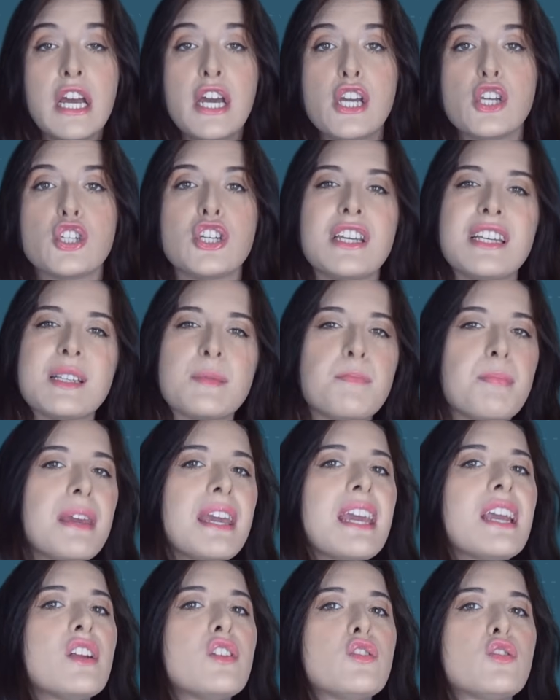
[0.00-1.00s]
She is
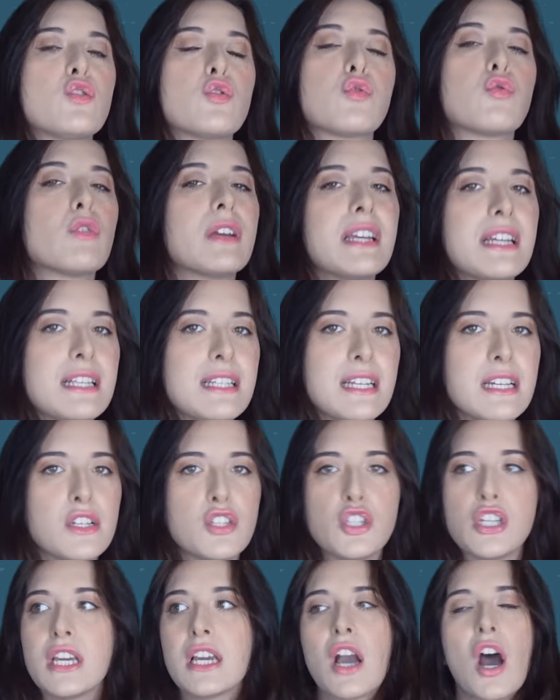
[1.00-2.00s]
being treated.
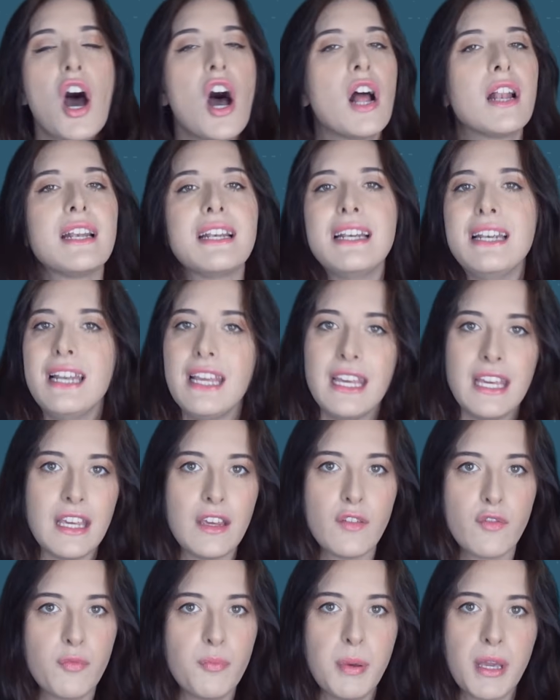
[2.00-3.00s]
She can't
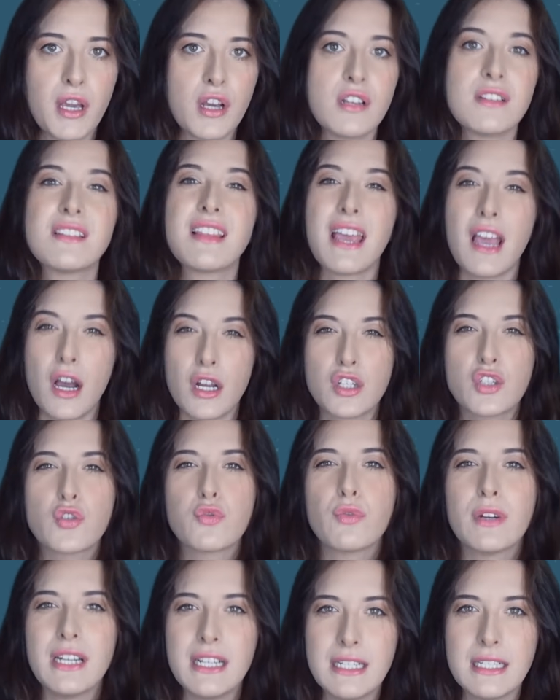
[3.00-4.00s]
leave because they are
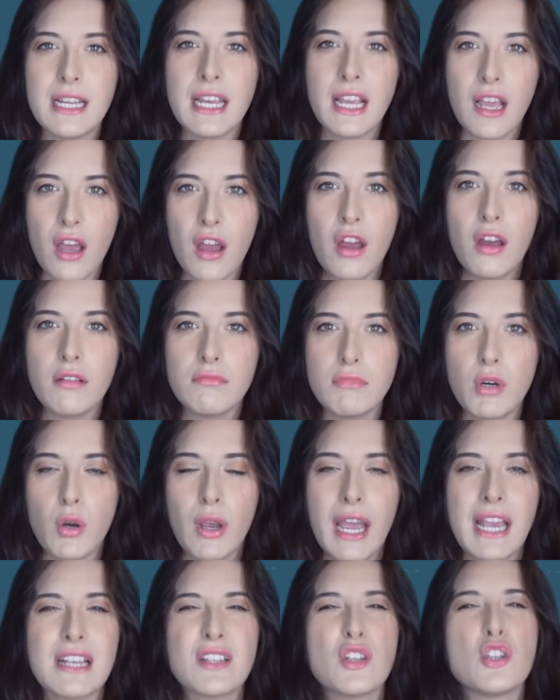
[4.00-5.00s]
treating her,
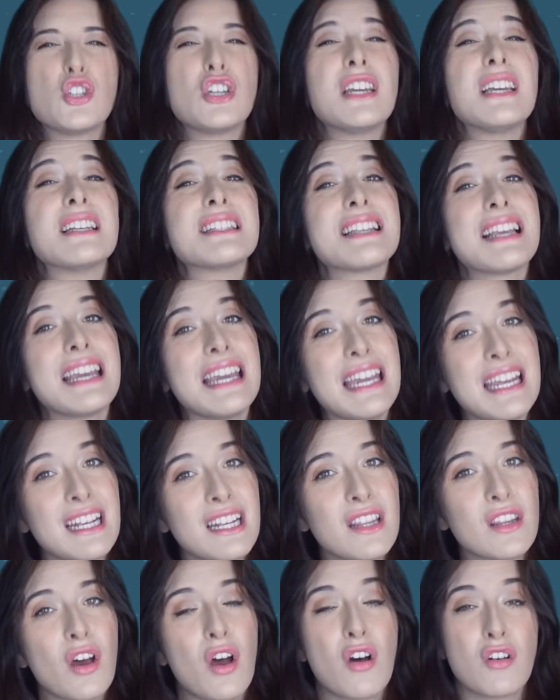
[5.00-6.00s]
okay? So she is
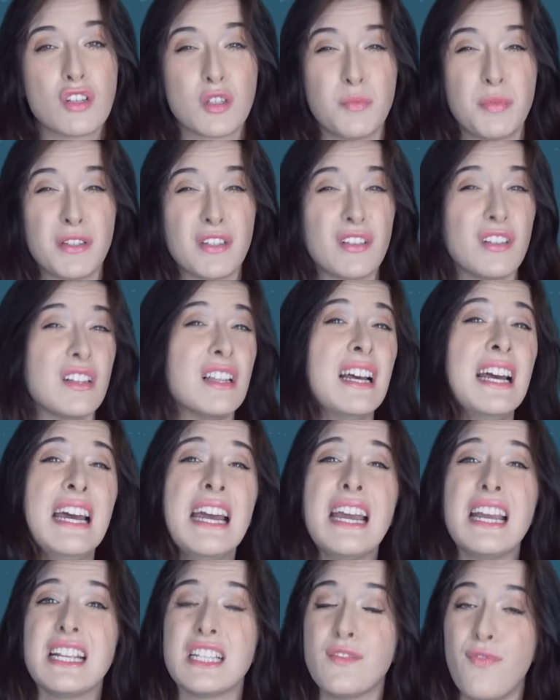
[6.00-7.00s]
in the hospital.
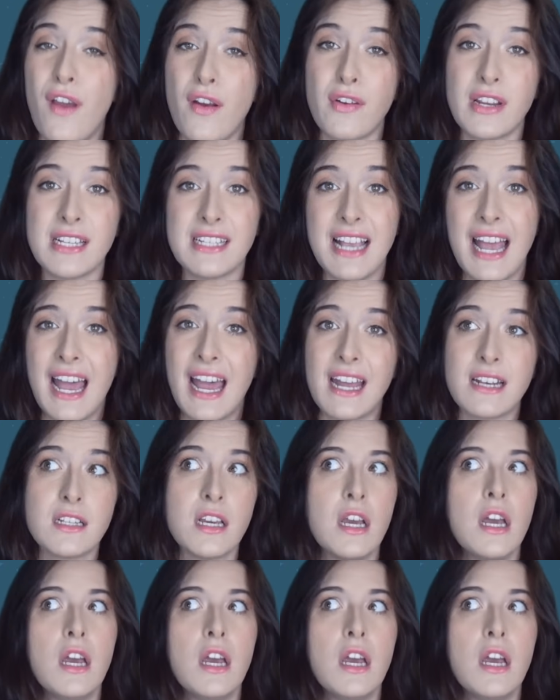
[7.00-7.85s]
It's very sad.